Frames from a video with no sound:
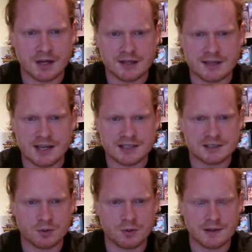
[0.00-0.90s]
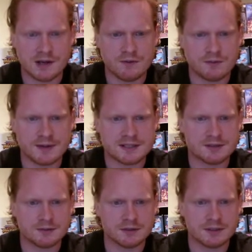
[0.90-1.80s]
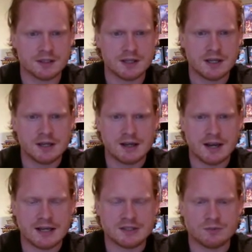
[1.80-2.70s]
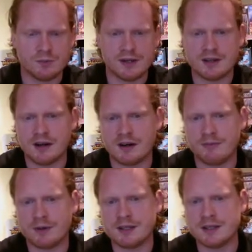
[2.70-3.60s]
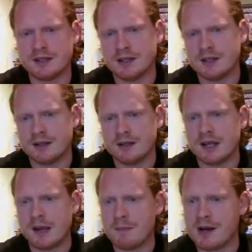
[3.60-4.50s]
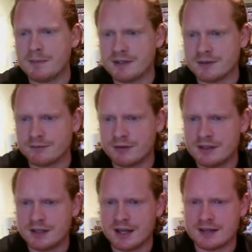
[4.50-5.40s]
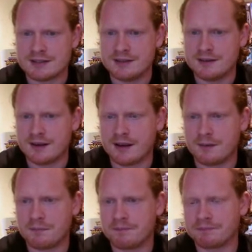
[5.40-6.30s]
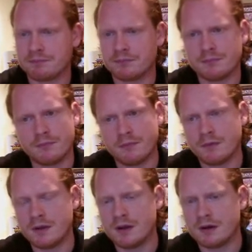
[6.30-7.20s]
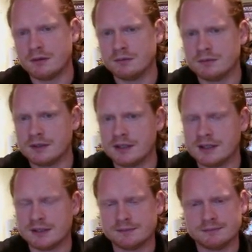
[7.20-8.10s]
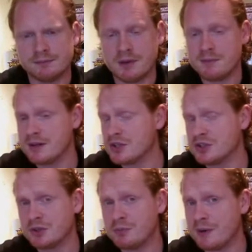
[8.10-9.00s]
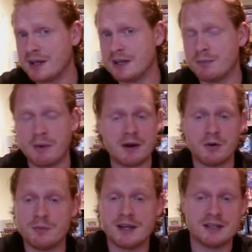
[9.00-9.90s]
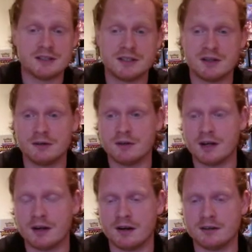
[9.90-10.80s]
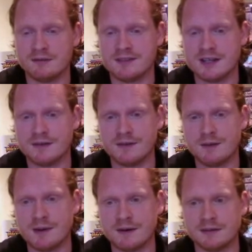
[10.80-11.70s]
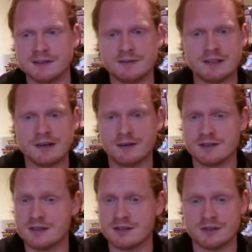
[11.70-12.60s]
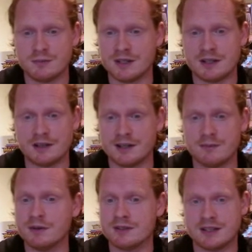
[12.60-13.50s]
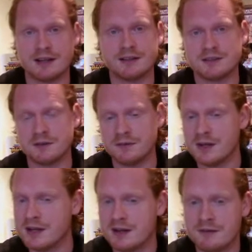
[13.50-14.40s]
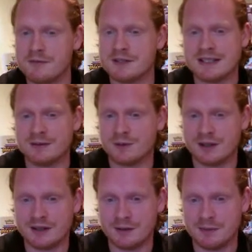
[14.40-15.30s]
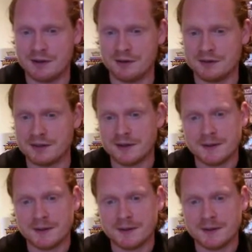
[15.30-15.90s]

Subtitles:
Ironcaster or the Overmaster on the Ancient Winged Half-Breed. It might be something that gets in there, you know, maybe it should be. By all means, you know, I'd love to hear feedback on this video, because this is just me clicking buttons and adding stuff that sounds like it'd be good.